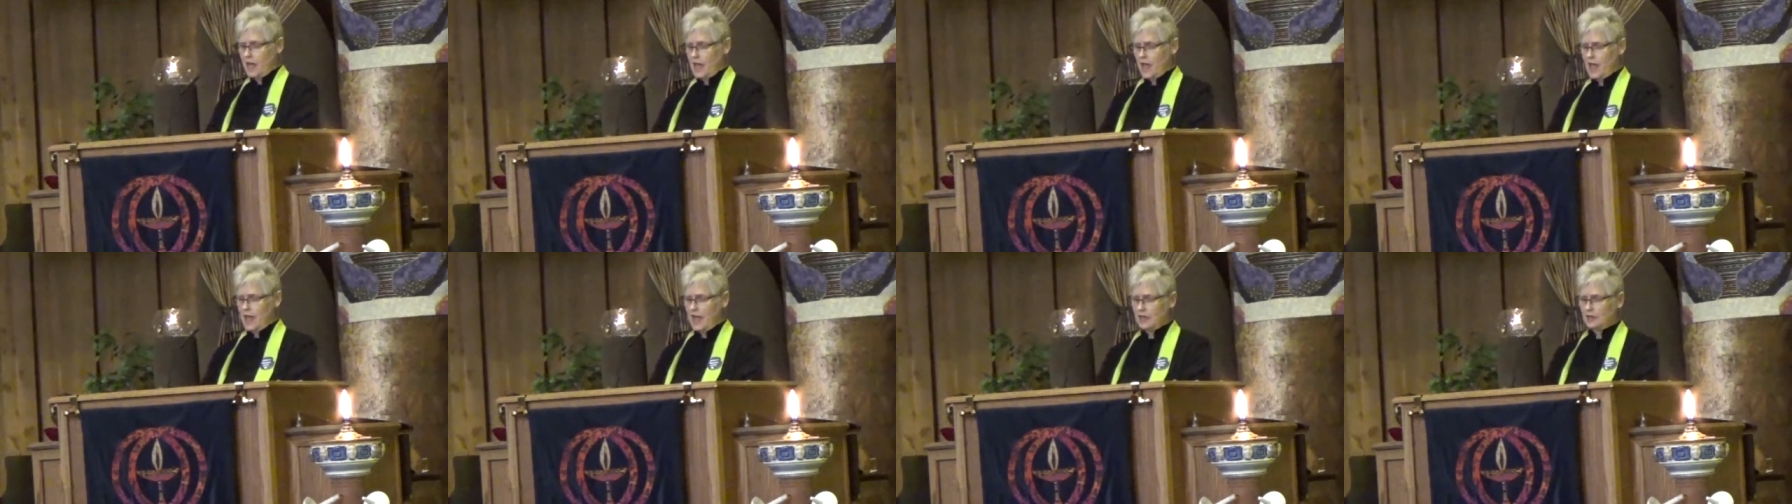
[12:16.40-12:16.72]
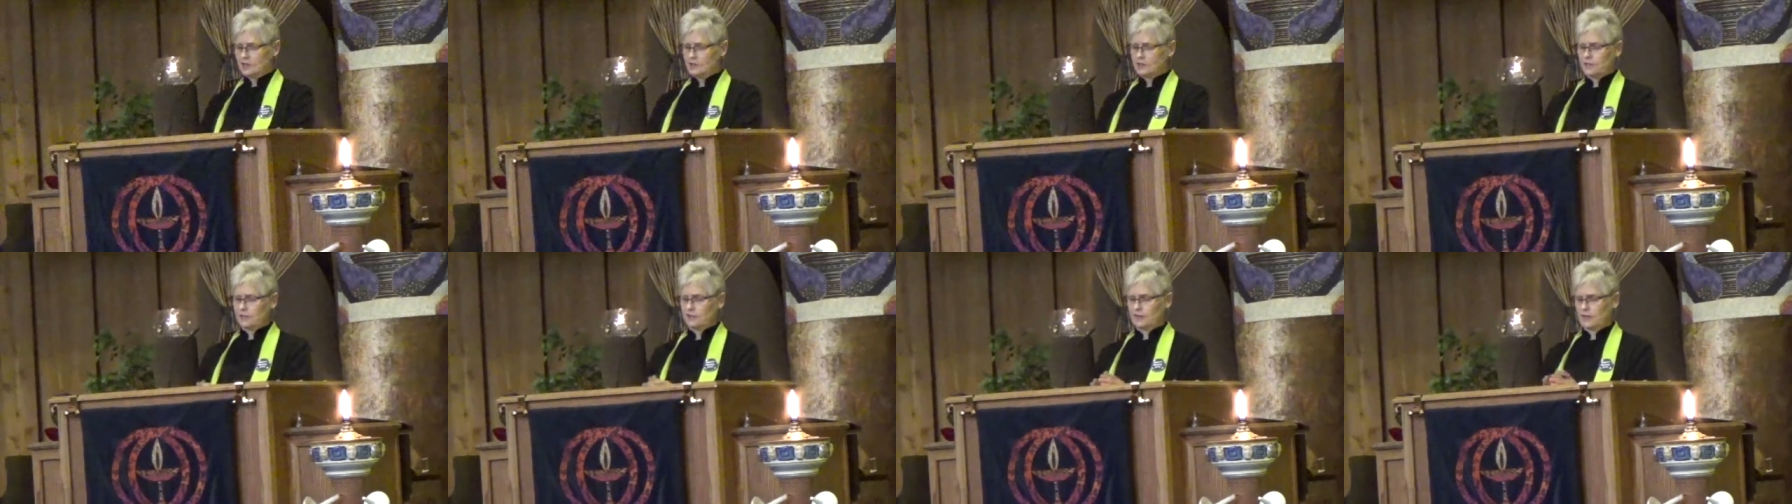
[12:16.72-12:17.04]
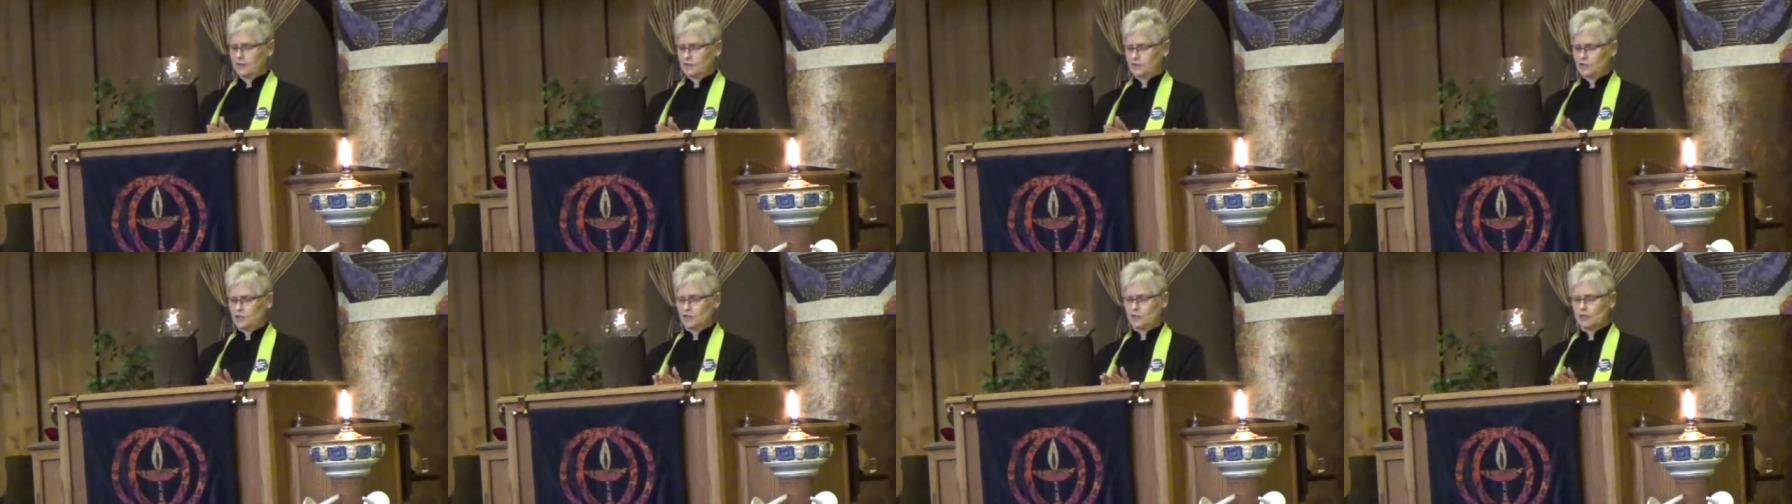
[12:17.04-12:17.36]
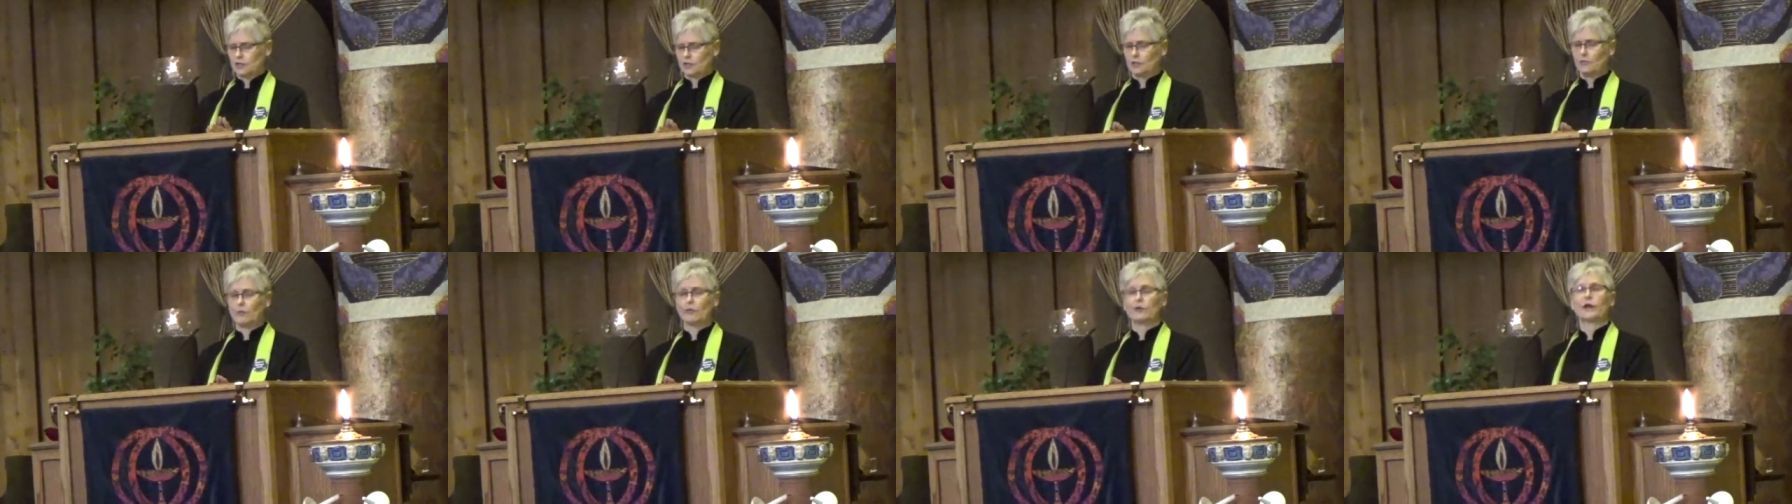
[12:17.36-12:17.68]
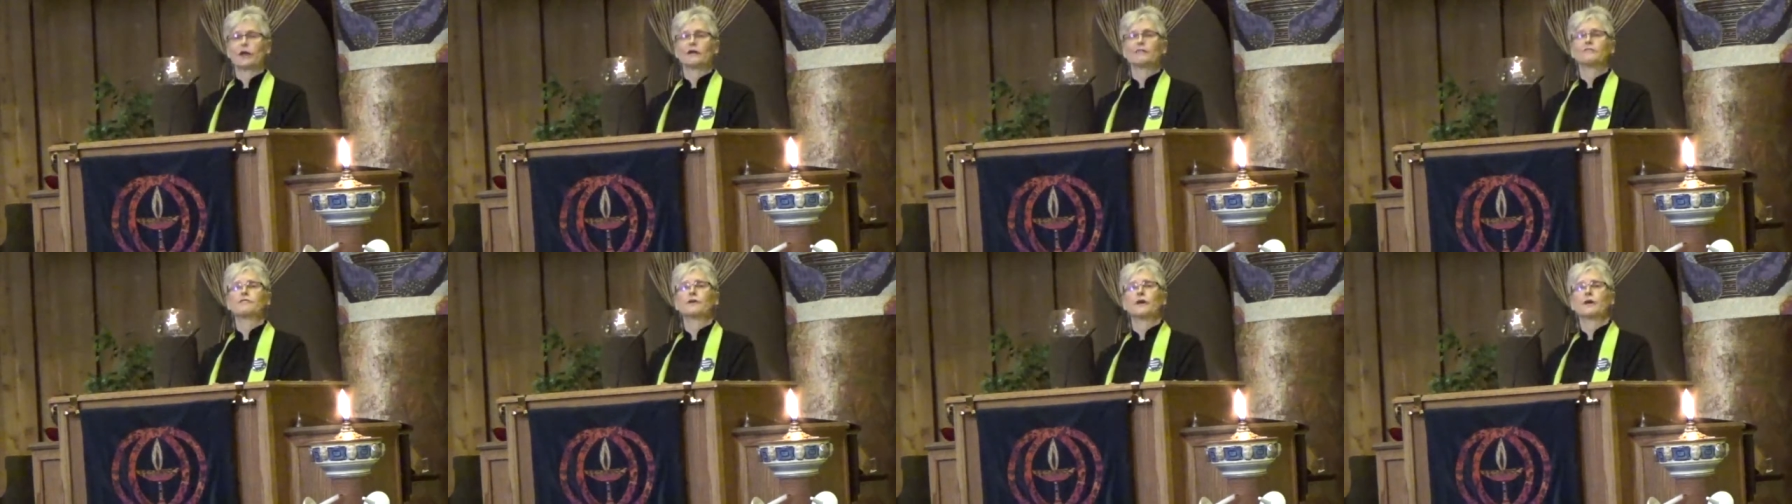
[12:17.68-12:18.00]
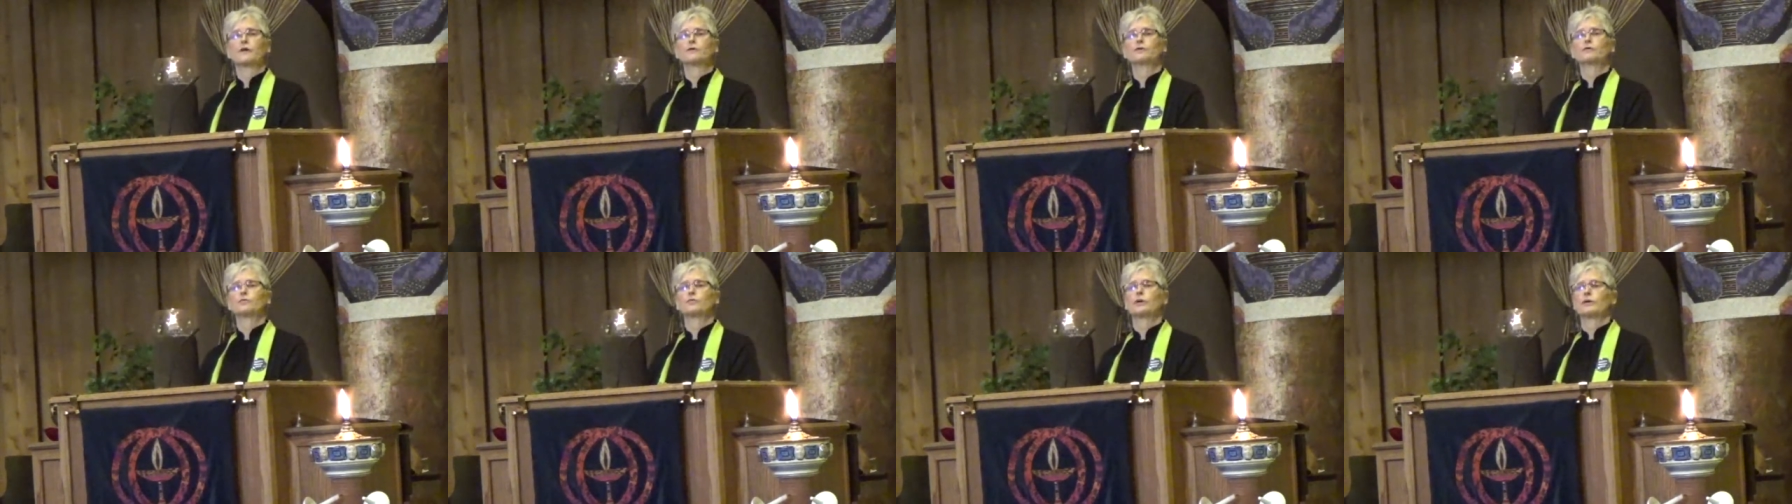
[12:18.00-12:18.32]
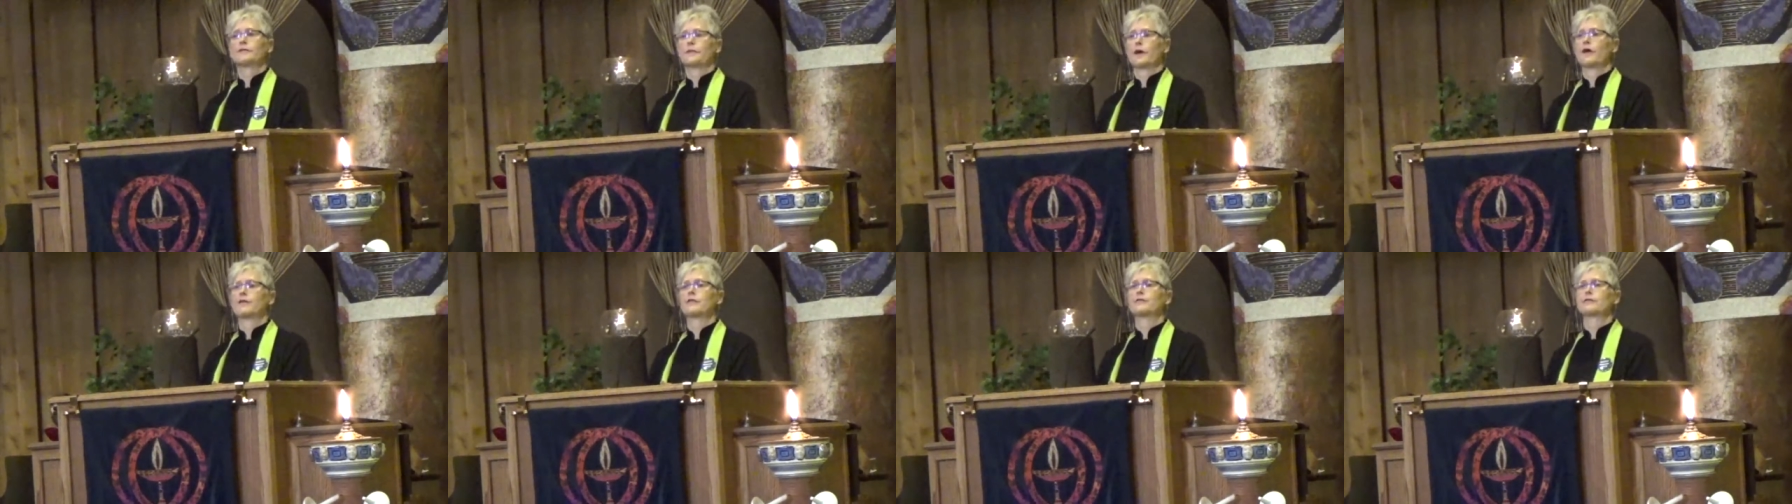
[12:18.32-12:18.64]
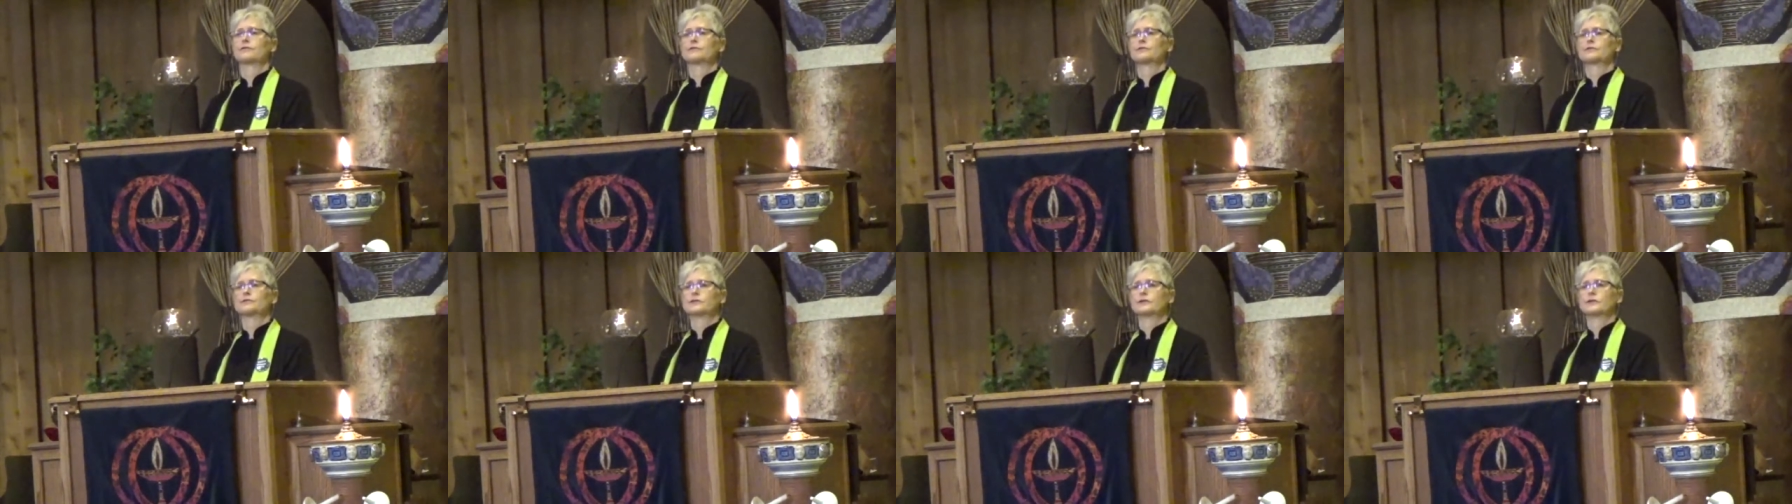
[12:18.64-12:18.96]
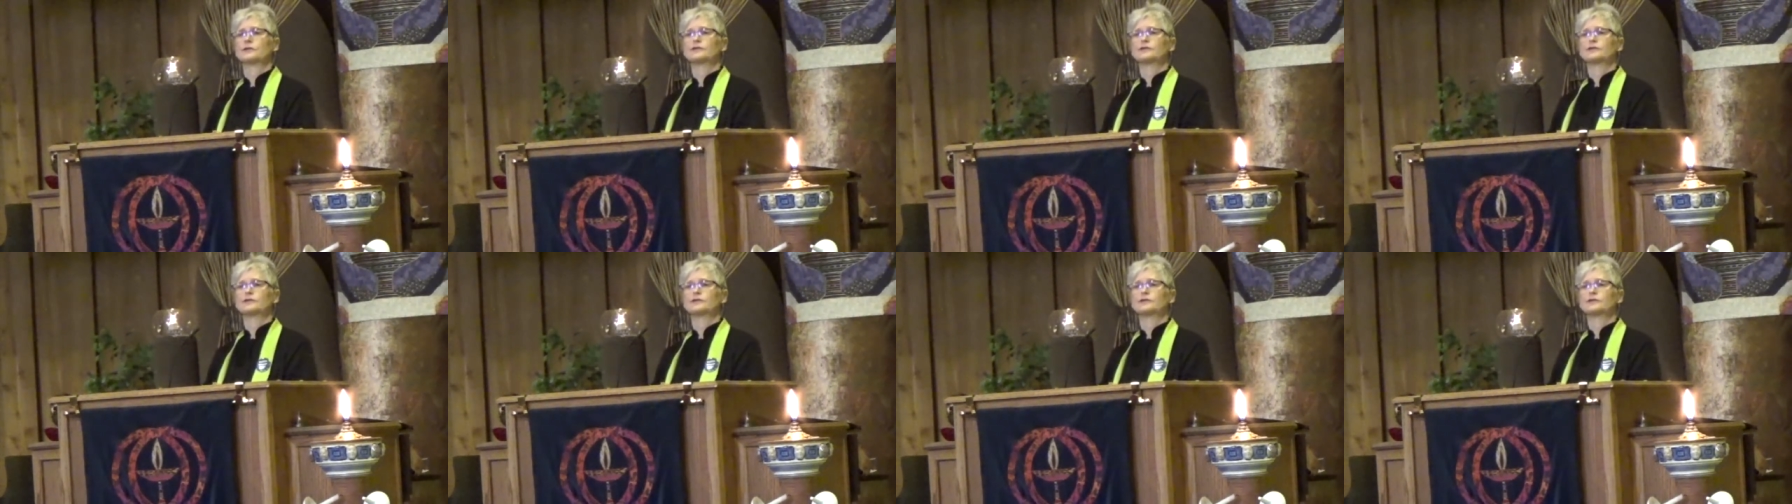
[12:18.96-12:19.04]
and to then share what I found with others.